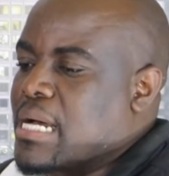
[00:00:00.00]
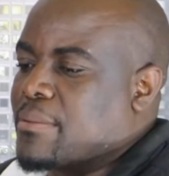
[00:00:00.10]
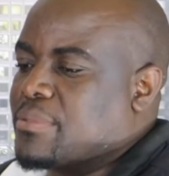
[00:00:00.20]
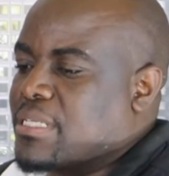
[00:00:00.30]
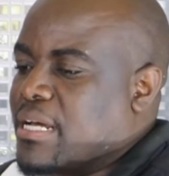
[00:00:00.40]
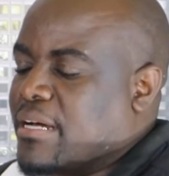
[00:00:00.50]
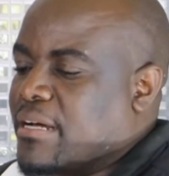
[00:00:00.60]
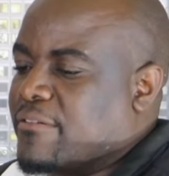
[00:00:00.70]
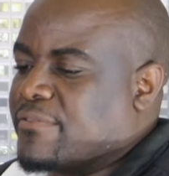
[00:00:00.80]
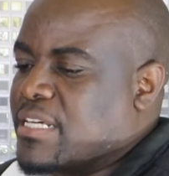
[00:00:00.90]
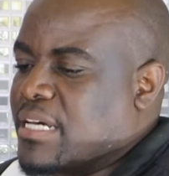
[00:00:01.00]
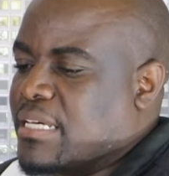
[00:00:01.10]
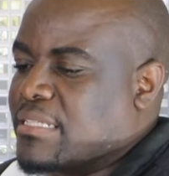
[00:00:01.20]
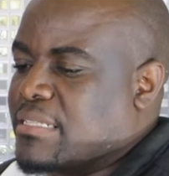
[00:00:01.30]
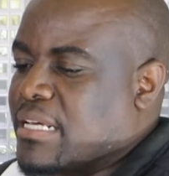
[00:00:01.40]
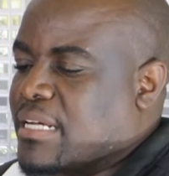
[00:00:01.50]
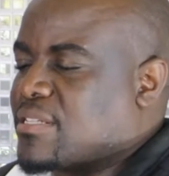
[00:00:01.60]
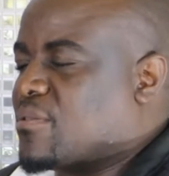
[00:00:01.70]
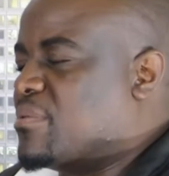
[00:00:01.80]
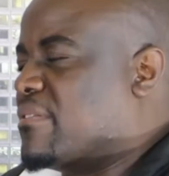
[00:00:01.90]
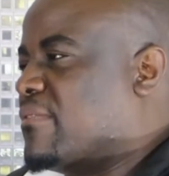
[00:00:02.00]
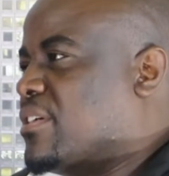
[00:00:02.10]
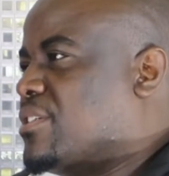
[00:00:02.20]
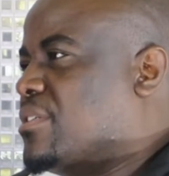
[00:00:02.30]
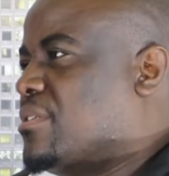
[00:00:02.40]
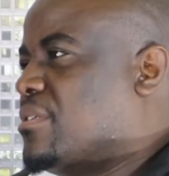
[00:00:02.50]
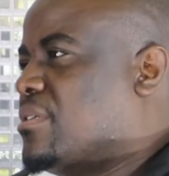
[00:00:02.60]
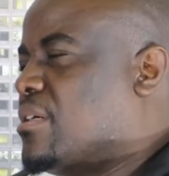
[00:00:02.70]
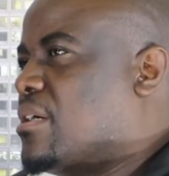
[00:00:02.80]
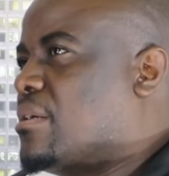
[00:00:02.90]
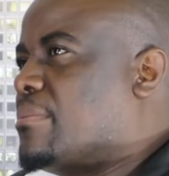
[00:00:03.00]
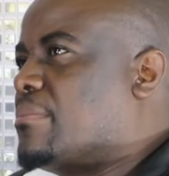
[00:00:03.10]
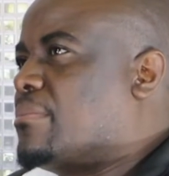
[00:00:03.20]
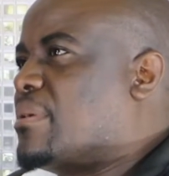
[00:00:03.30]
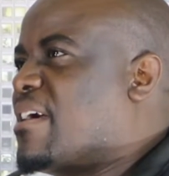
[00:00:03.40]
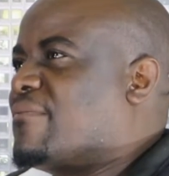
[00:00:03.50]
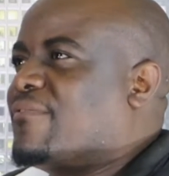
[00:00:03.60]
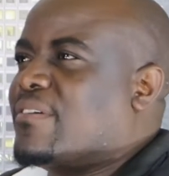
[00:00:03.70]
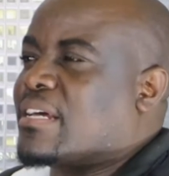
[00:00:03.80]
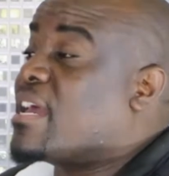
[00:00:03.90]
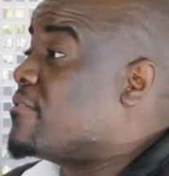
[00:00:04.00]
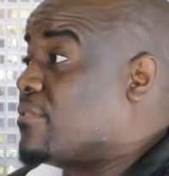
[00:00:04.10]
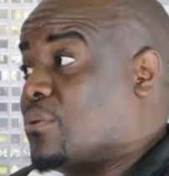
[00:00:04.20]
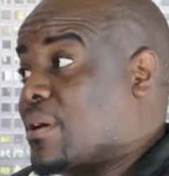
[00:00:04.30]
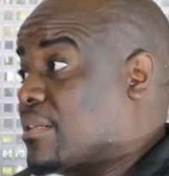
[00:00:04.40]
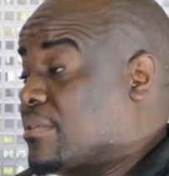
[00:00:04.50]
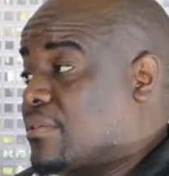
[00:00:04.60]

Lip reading: after a serious observation and careful one.